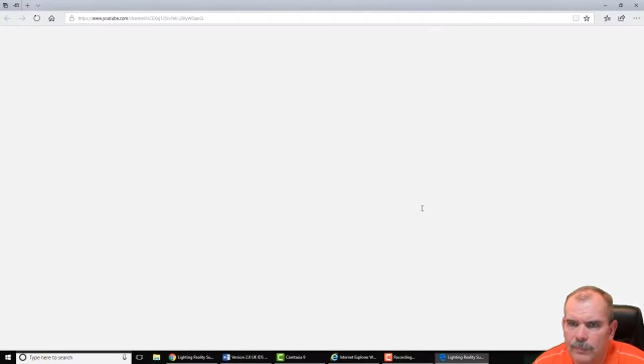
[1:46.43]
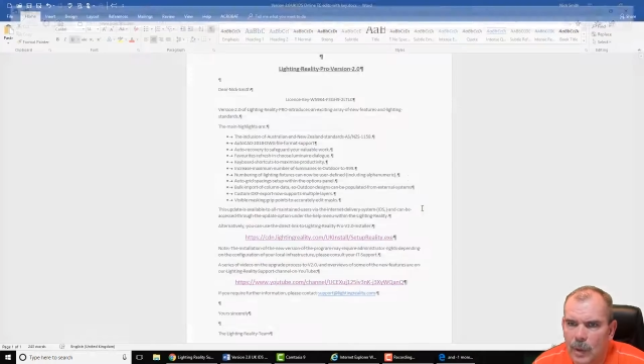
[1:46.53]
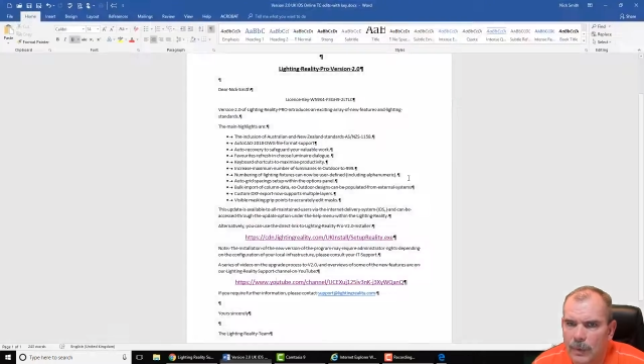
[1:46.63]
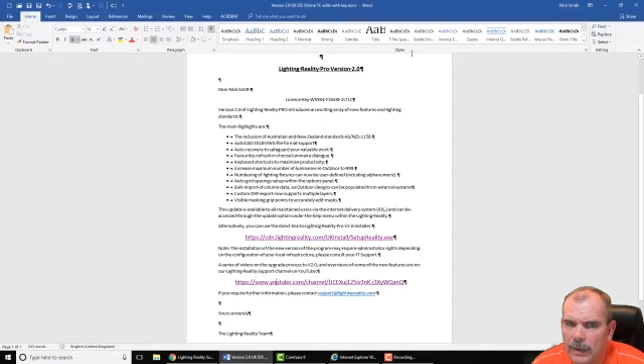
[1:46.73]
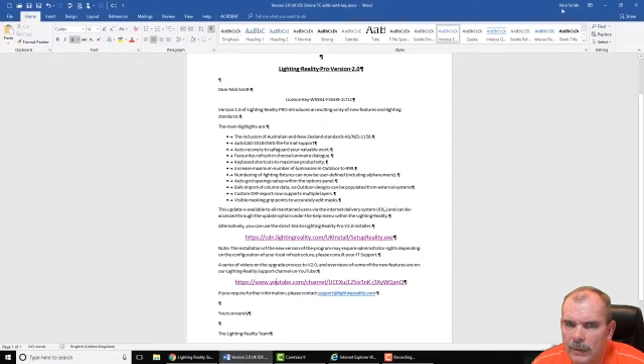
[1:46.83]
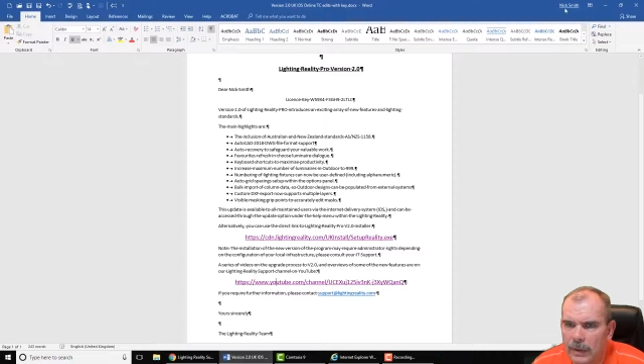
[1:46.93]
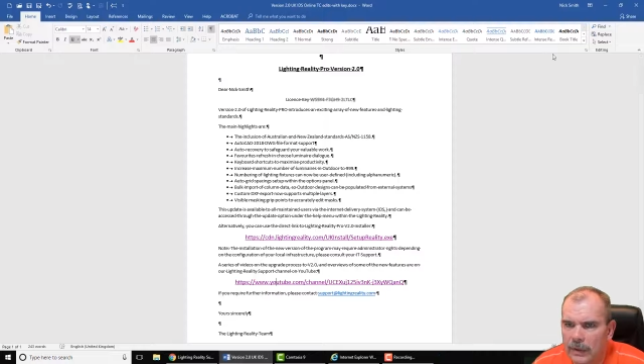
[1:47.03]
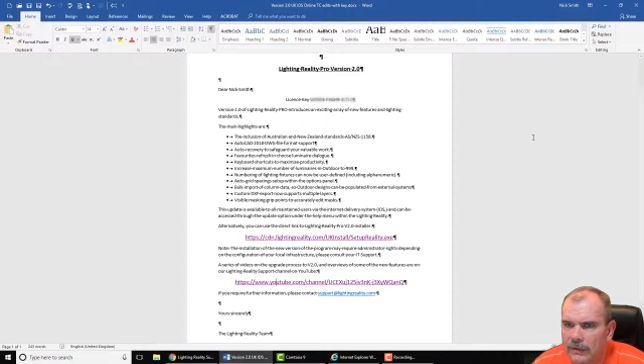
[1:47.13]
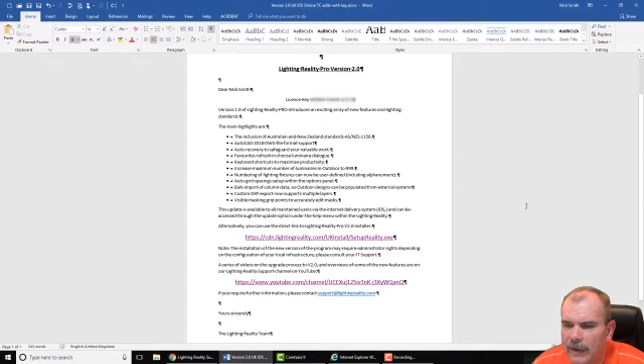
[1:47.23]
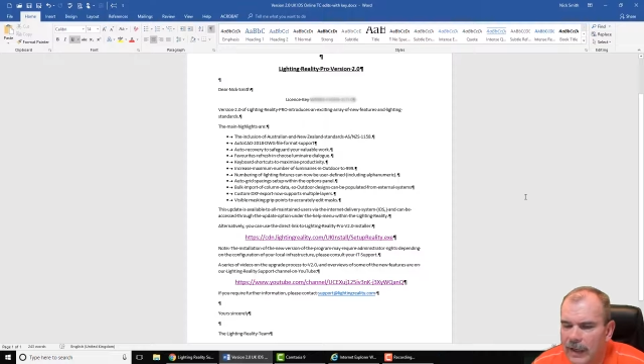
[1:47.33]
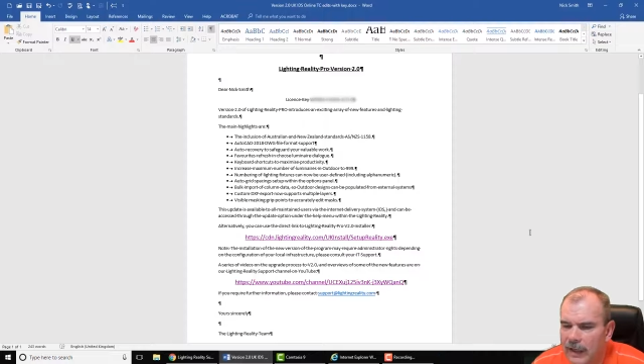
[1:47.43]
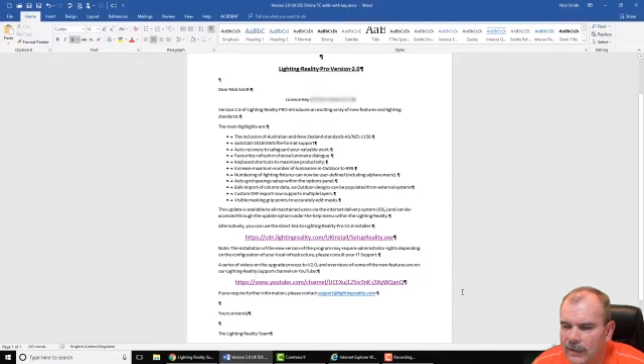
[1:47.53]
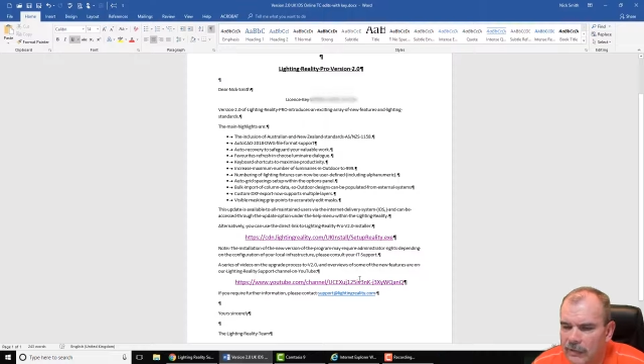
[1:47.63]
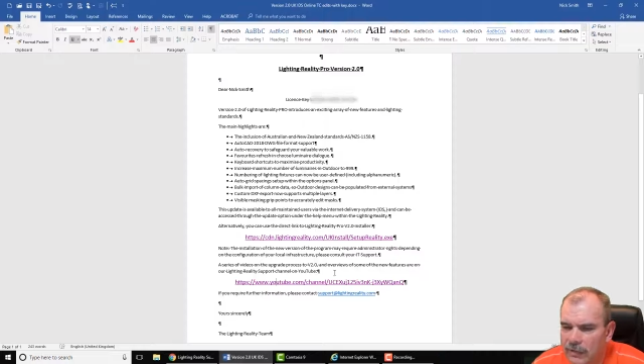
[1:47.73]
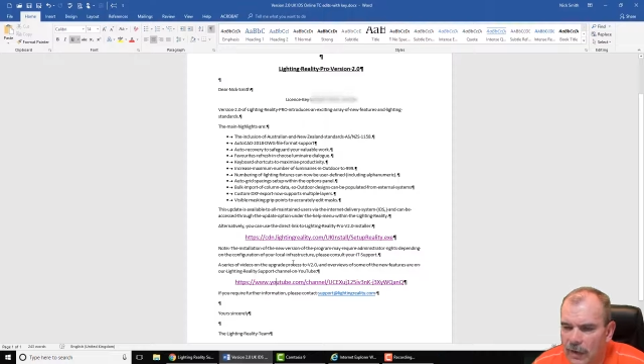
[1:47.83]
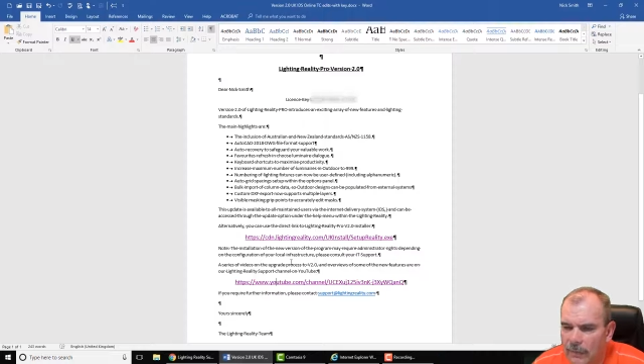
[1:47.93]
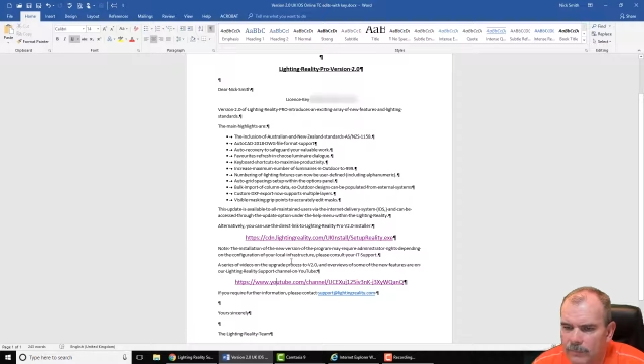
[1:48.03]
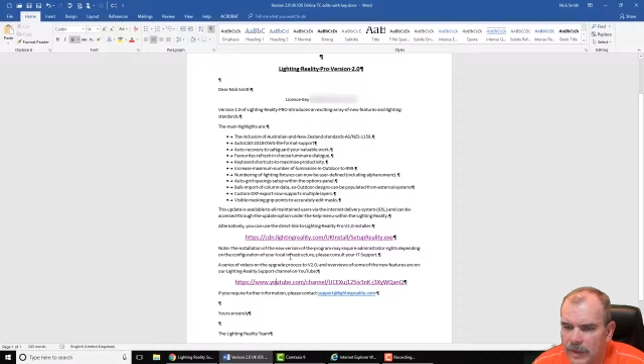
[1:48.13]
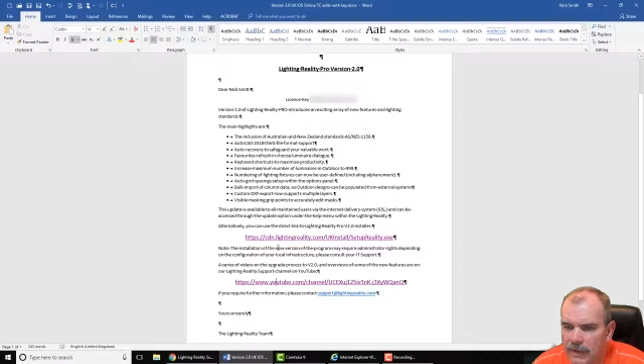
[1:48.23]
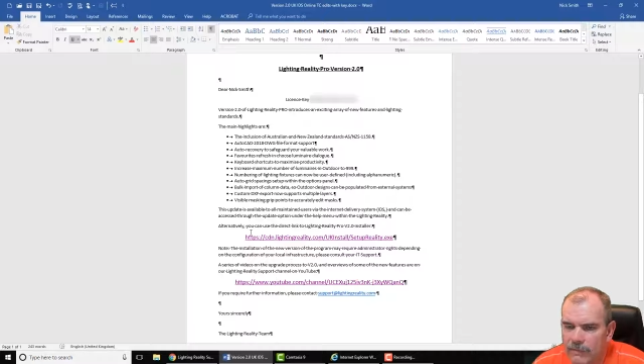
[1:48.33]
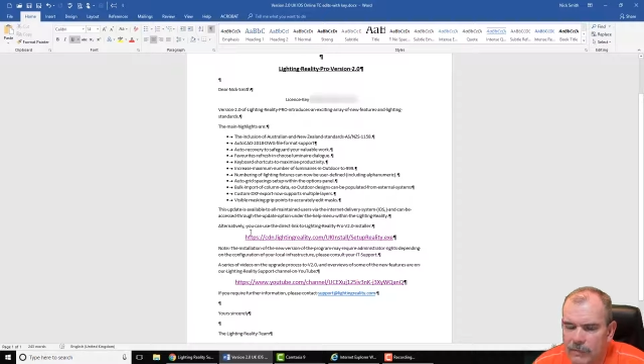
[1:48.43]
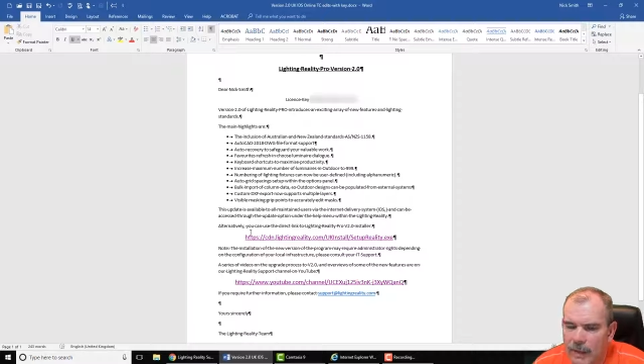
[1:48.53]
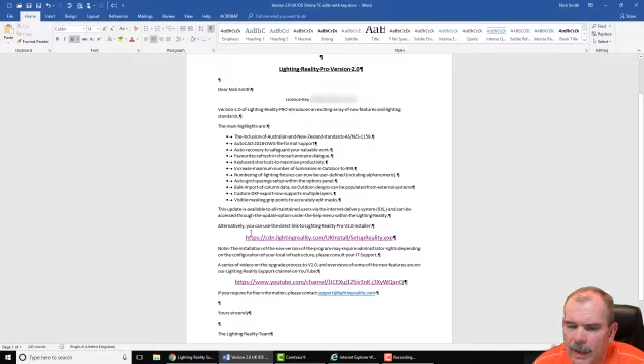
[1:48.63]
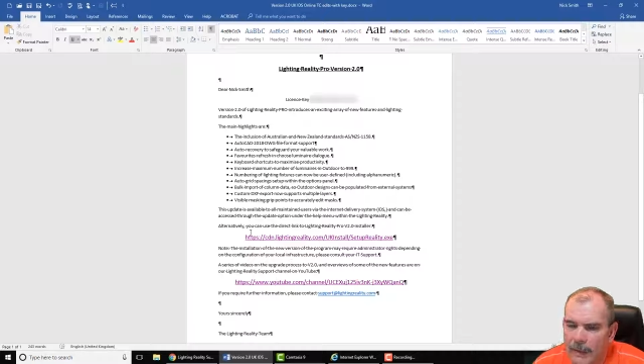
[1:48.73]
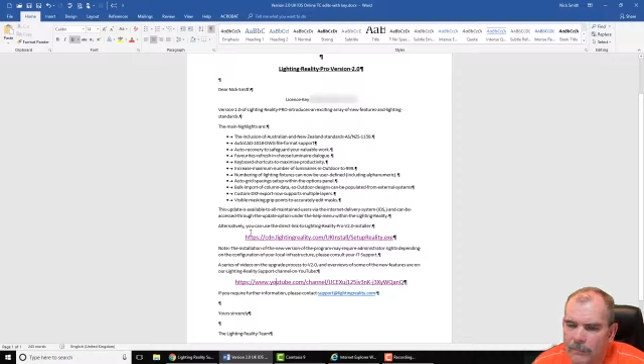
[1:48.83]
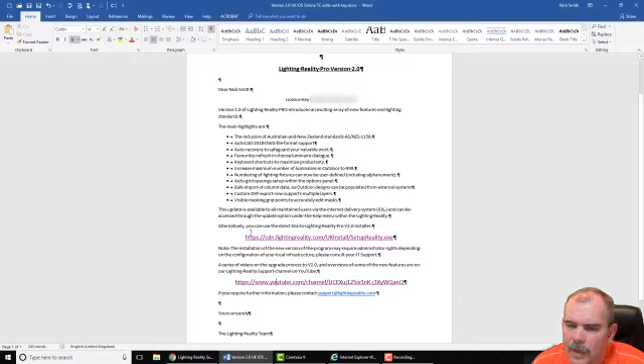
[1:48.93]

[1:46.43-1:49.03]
we'll take it from there.